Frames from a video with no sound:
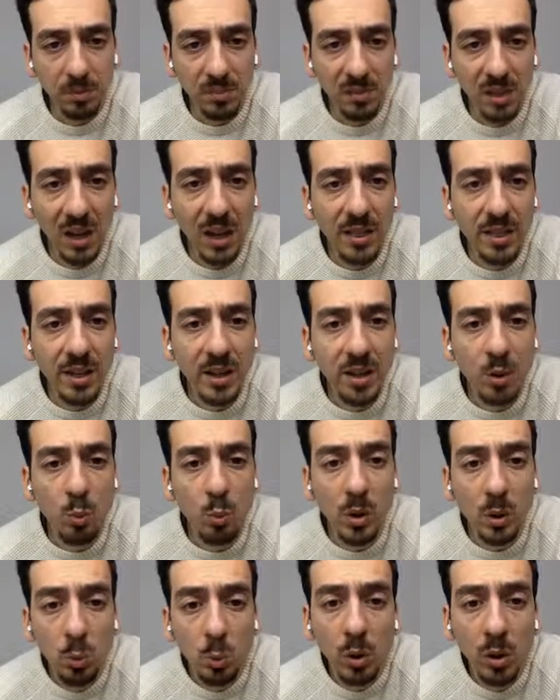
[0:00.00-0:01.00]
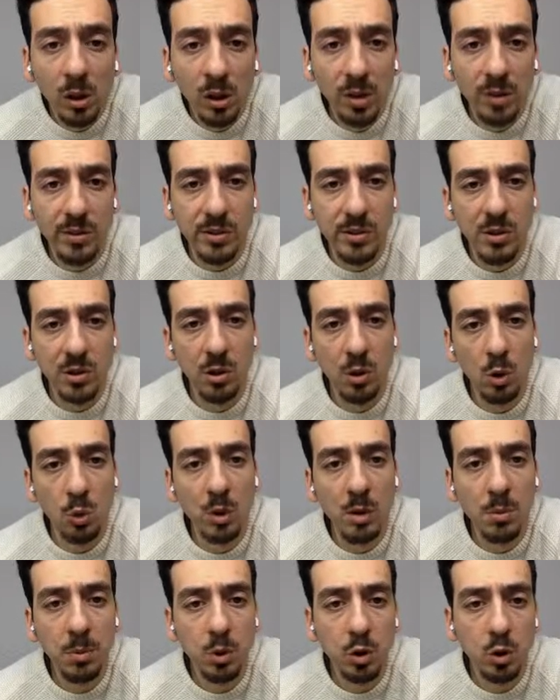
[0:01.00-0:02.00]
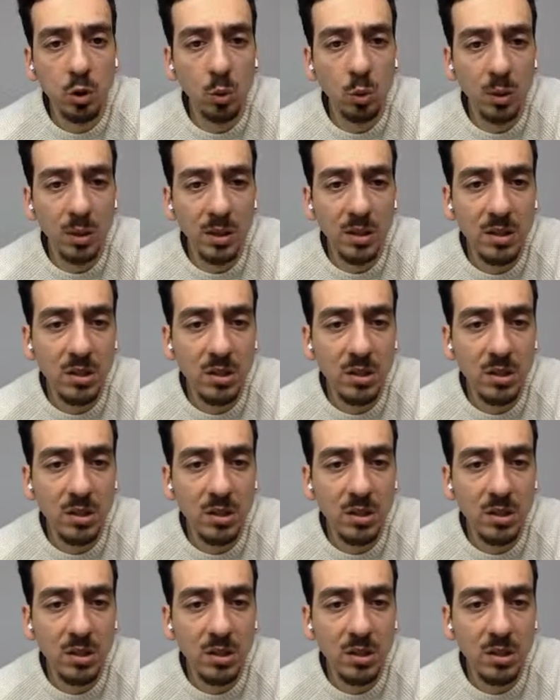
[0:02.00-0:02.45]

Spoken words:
I think we will slowly but surely